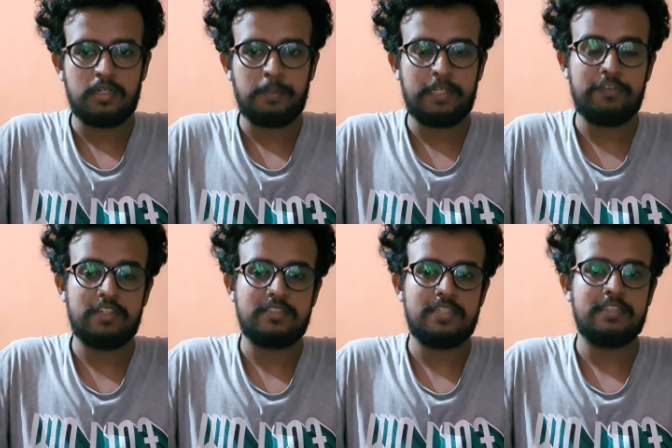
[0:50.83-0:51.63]
Many
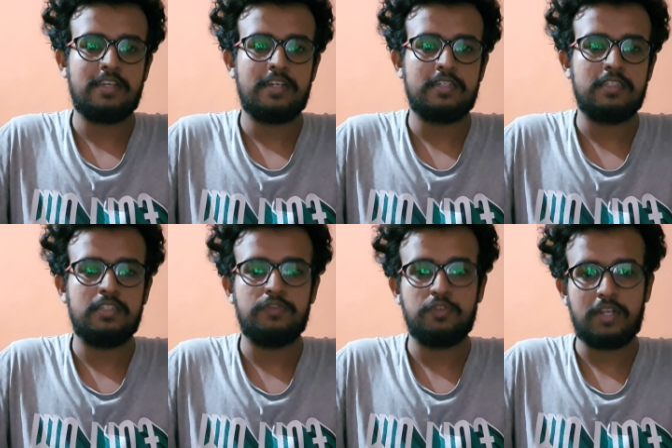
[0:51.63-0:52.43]
were saying that
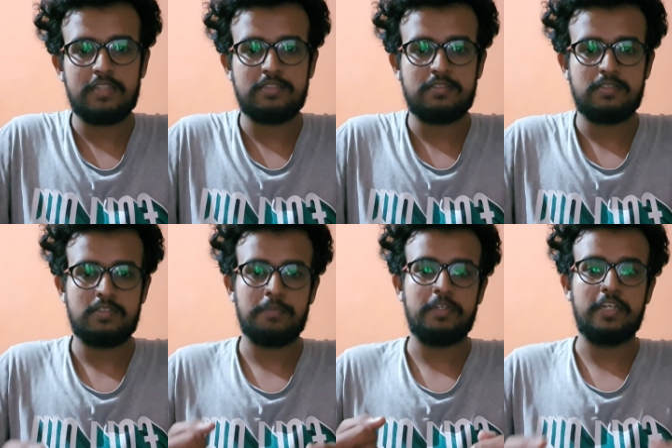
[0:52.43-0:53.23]
the phone has
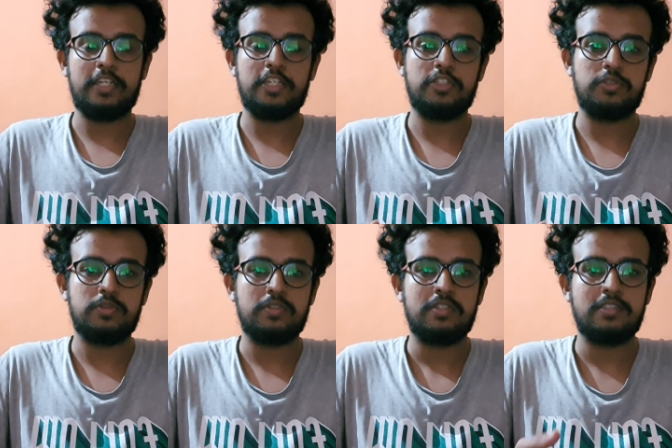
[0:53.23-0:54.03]
some heating
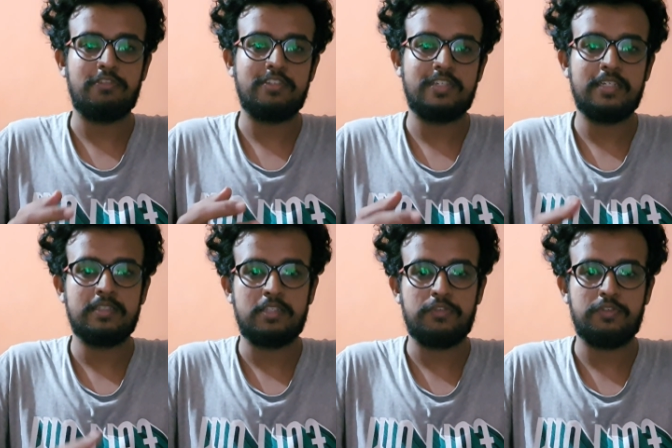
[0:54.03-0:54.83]
issues. Some are
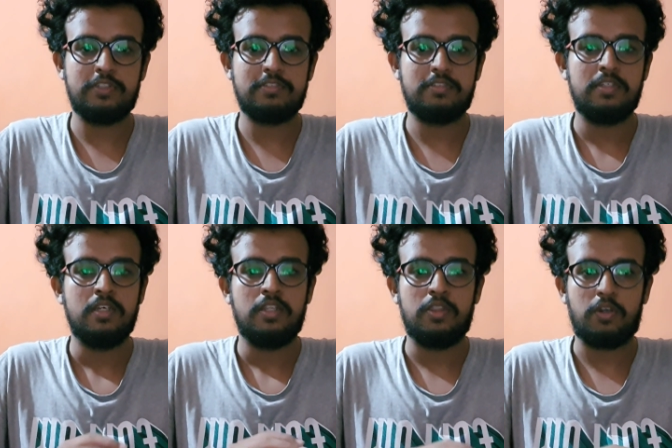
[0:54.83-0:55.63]
saying the phone is
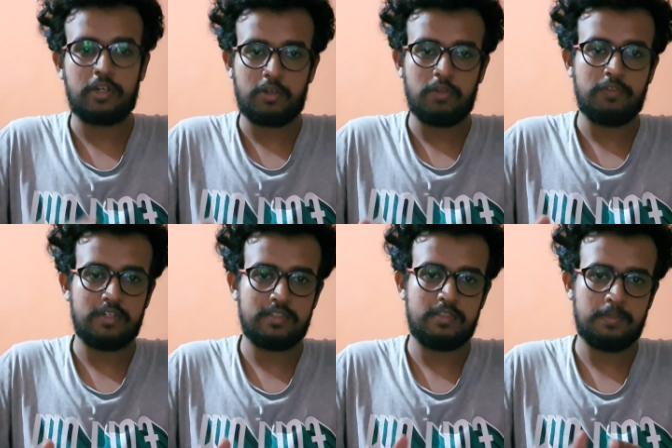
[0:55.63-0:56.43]
not at all
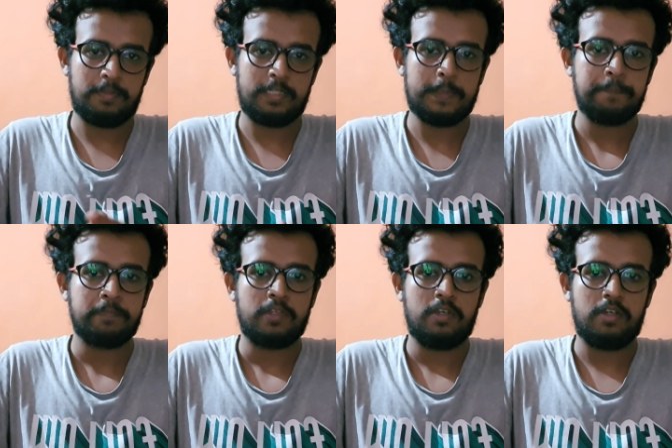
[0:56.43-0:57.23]
worth the money,
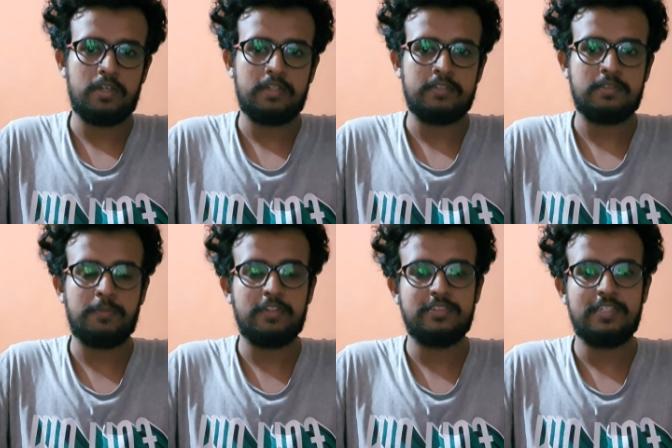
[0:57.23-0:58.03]
and some
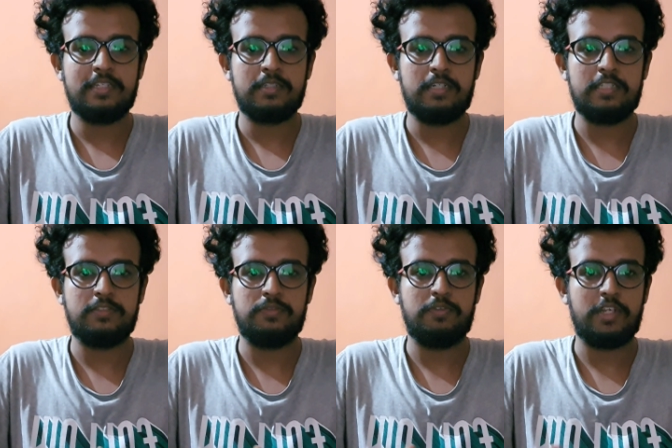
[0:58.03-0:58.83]
are saying it is
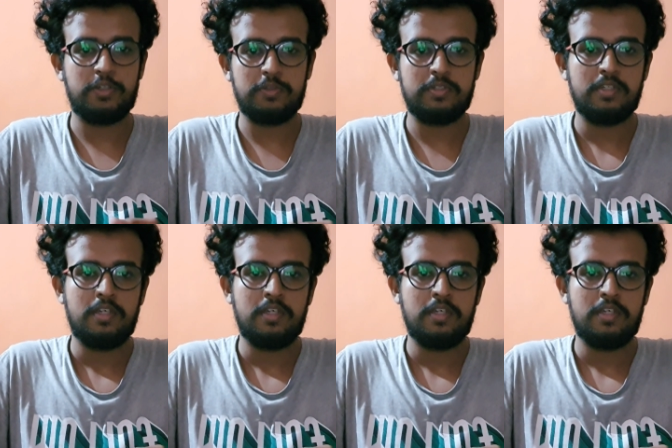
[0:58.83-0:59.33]
very good.